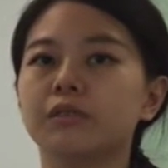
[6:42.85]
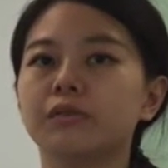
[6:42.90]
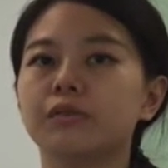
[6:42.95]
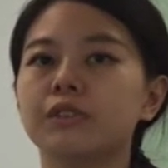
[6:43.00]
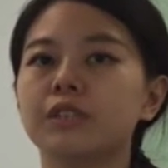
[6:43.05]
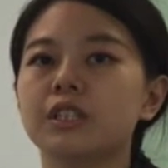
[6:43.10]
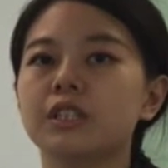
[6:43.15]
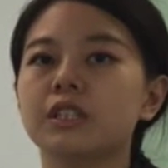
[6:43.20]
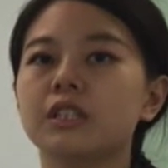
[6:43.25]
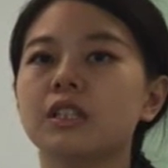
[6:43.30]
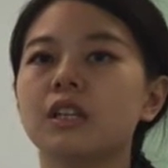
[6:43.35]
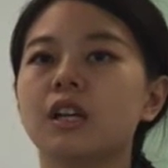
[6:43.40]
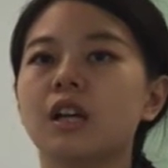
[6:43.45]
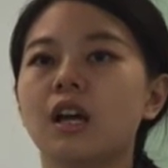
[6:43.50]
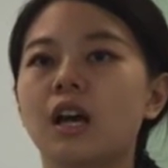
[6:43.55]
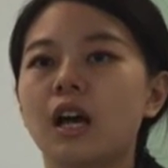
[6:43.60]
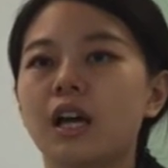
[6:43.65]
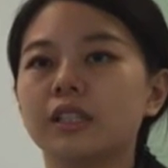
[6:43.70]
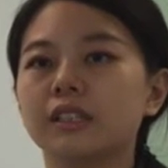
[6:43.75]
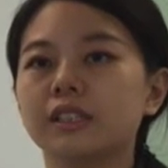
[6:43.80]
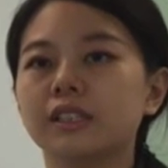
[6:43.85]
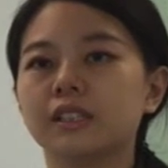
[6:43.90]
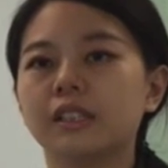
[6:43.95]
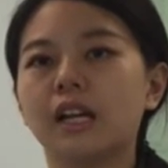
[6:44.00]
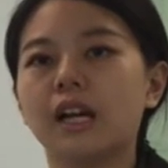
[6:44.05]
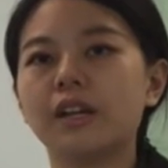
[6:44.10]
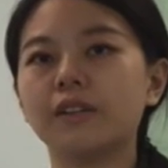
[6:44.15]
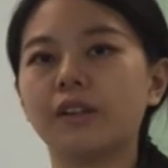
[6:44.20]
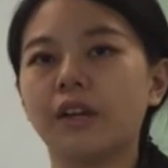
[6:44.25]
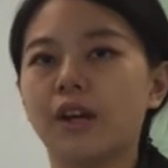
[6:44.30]
First, on the
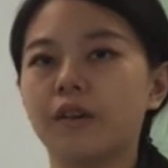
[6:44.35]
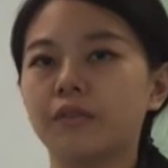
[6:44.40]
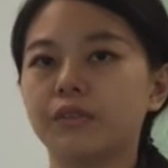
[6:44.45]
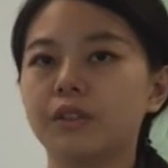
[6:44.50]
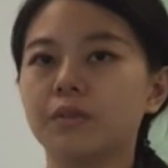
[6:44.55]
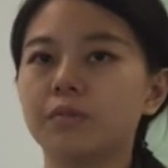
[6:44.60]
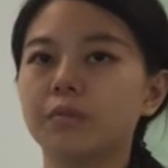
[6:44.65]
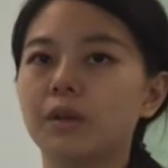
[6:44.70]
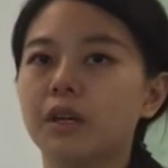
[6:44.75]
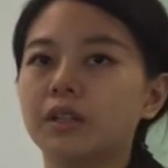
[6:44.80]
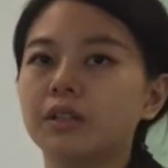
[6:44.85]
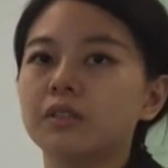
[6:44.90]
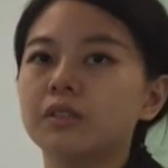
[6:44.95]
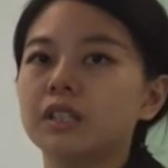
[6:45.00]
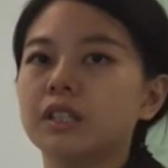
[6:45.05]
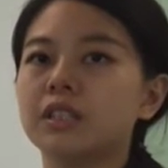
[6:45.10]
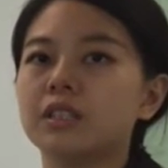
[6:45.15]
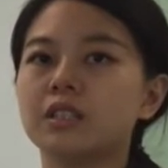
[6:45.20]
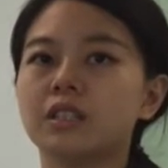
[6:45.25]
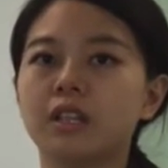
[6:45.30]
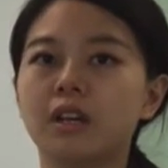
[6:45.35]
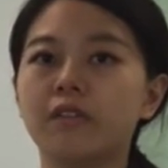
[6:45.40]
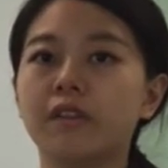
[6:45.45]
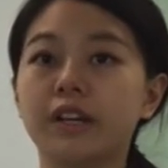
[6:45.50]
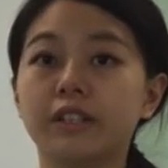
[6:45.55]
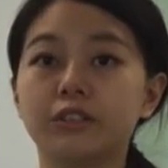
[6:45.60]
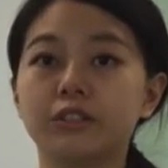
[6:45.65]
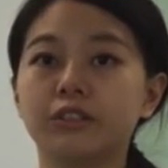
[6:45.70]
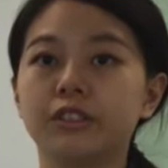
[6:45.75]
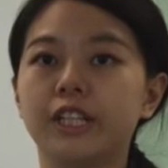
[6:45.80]
top of the model is
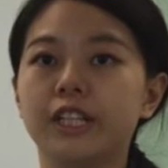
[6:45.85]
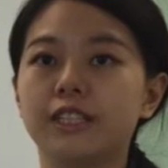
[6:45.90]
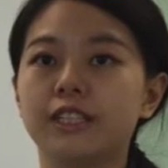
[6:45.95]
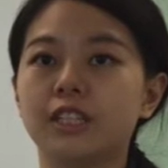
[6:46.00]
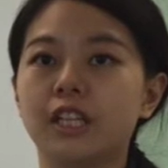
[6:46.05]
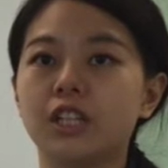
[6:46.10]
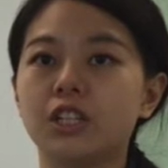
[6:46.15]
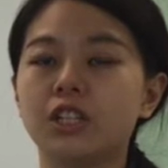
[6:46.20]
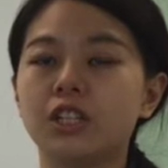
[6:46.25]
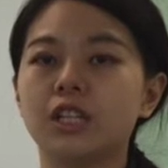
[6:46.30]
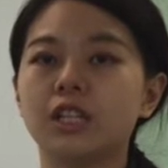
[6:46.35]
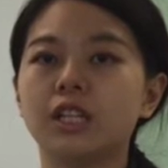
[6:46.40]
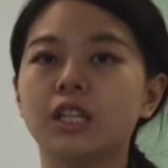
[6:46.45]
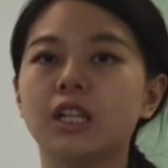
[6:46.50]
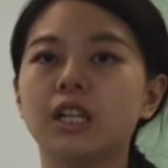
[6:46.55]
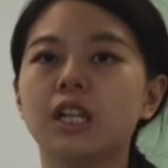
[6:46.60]
self-actualization.